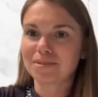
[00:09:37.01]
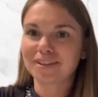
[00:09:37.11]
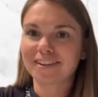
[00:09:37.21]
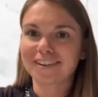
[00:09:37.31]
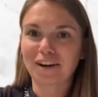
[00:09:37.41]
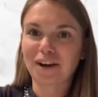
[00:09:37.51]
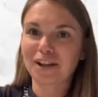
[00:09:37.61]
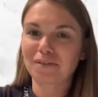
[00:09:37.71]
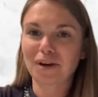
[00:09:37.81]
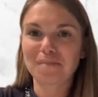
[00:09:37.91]
to go
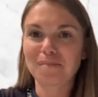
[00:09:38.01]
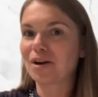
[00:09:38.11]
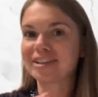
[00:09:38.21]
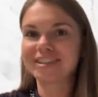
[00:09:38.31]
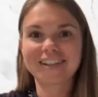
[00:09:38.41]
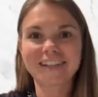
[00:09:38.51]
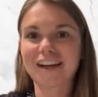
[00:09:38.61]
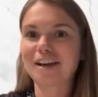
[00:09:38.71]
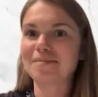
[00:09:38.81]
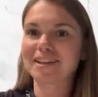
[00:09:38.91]
through marketing
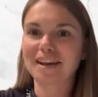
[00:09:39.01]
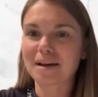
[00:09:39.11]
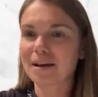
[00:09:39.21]
teams and get